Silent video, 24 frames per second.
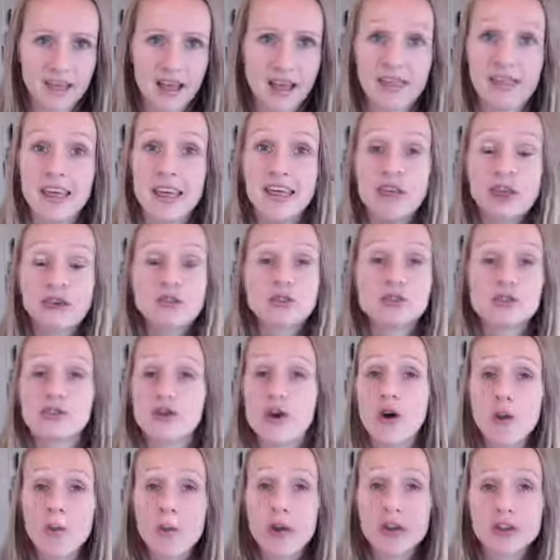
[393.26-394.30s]
Thank you
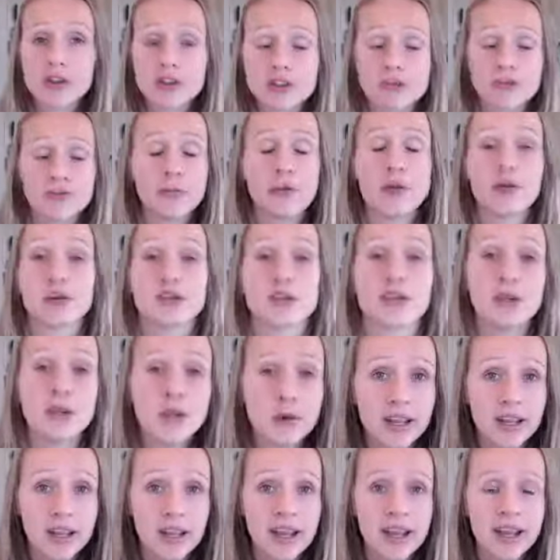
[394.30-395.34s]
so much for
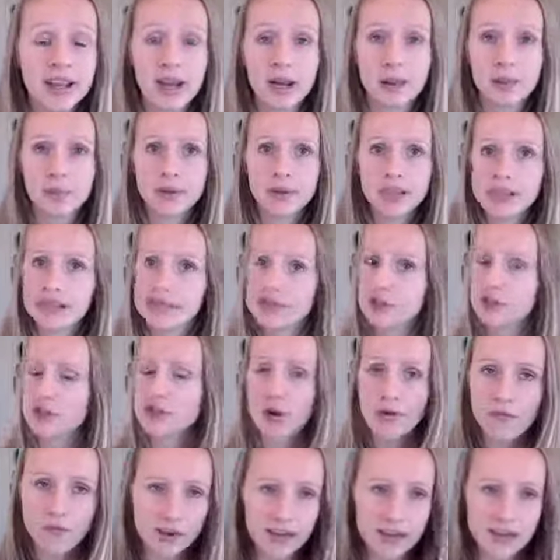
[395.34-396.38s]
tuning in and please
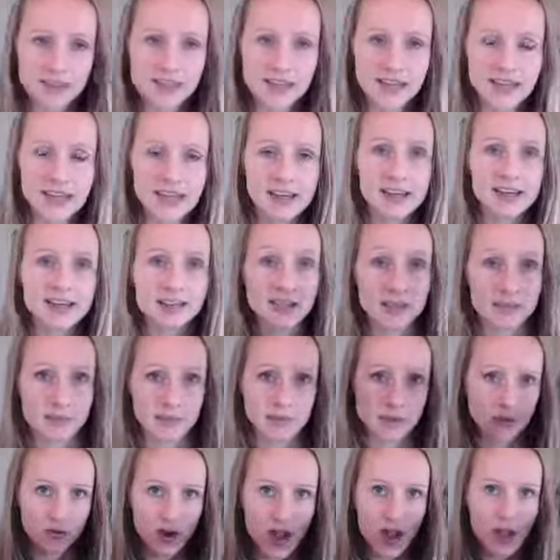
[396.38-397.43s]
don't forget to hit
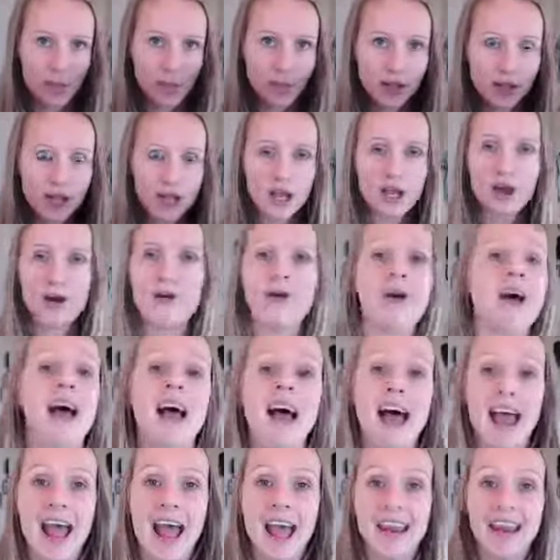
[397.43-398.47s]
subscribe below
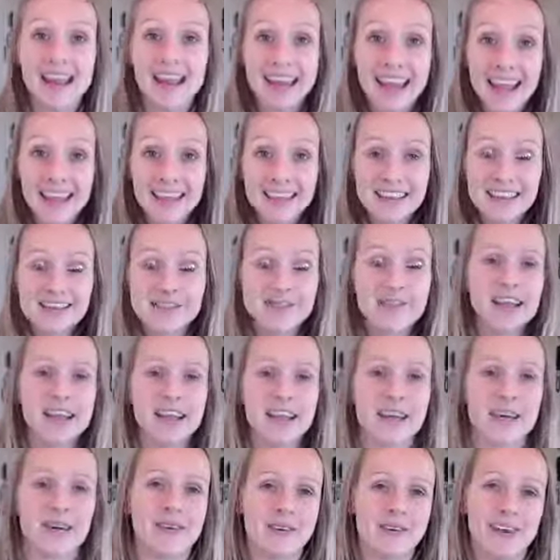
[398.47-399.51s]
and like this
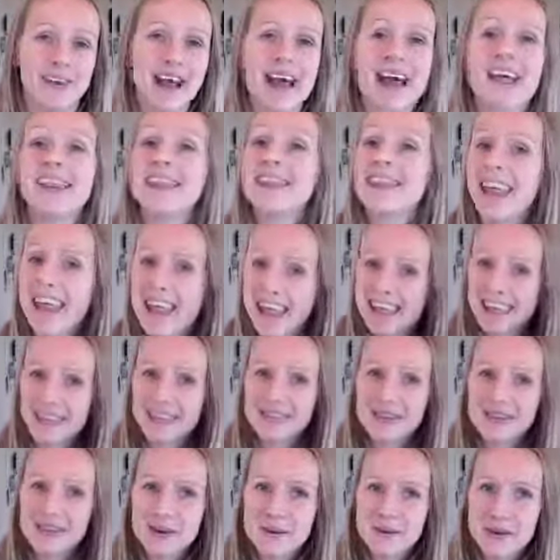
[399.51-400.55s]
video. Thank
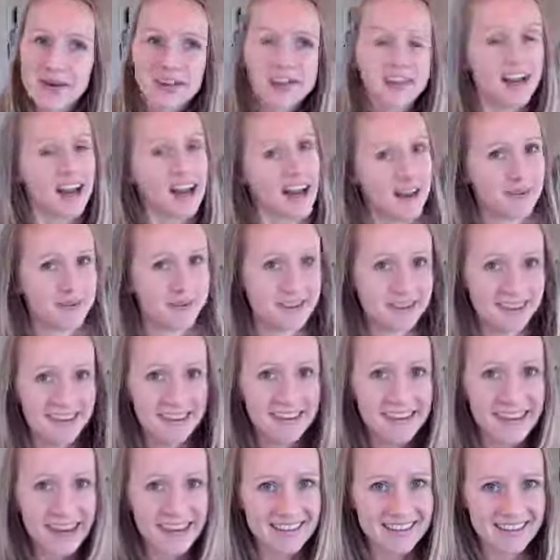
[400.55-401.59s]
you so much and I will see
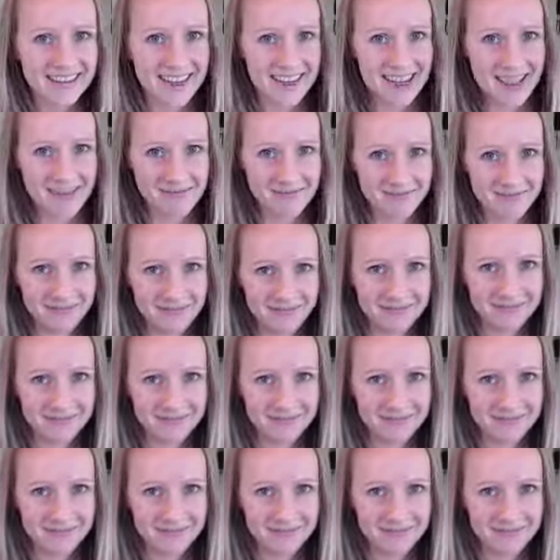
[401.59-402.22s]
you next time.